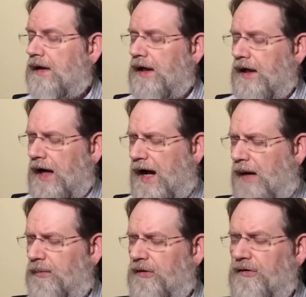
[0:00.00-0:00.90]
It
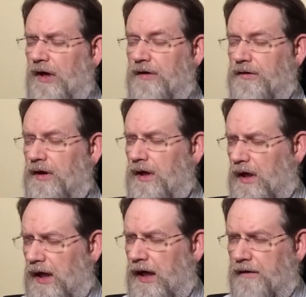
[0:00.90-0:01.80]
happens as a
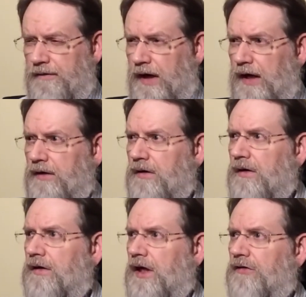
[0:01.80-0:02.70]
delayed effect.
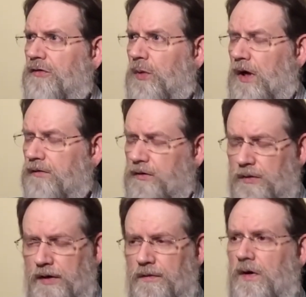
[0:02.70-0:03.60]
It takes 12 to
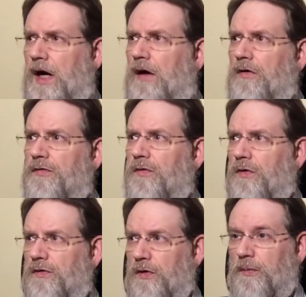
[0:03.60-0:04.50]
24 hours
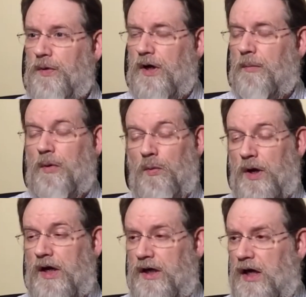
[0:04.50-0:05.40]
for it to appear, but
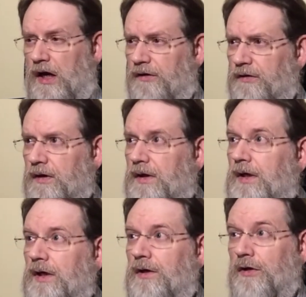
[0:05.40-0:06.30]
when it does,
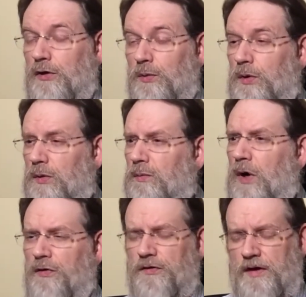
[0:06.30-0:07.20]
you will
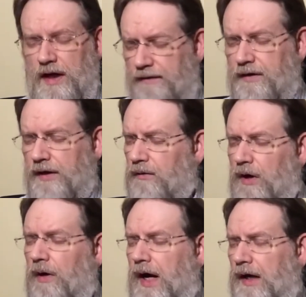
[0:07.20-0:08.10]
most definitely
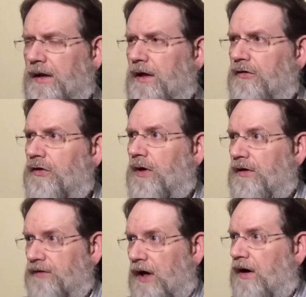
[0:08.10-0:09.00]
regret that you
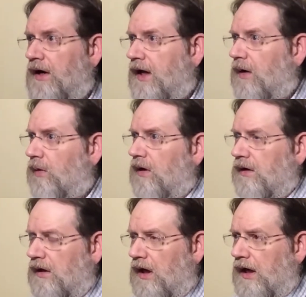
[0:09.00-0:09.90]
had stared at that
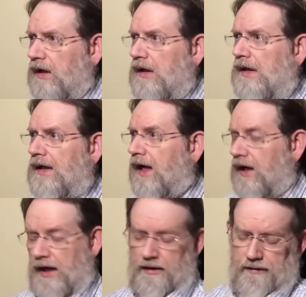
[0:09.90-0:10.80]
welding light.
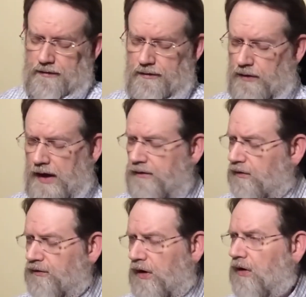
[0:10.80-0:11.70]
And that's a direct
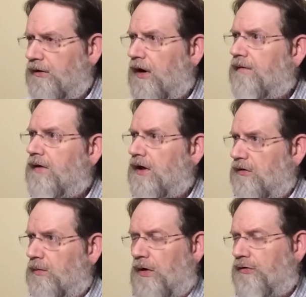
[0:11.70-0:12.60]
result of the
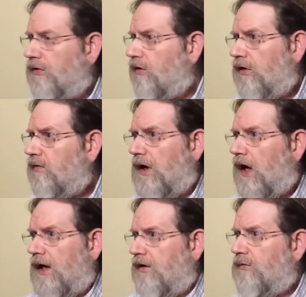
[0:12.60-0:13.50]
exposure to UV
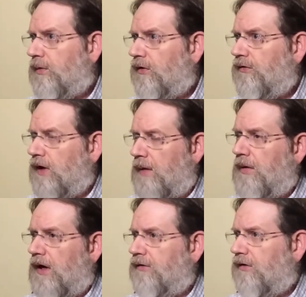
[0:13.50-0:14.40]
light that's produced in that
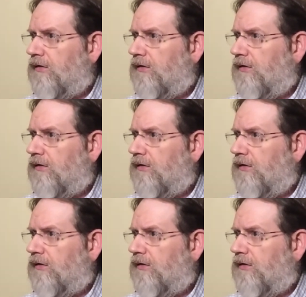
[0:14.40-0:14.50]
process.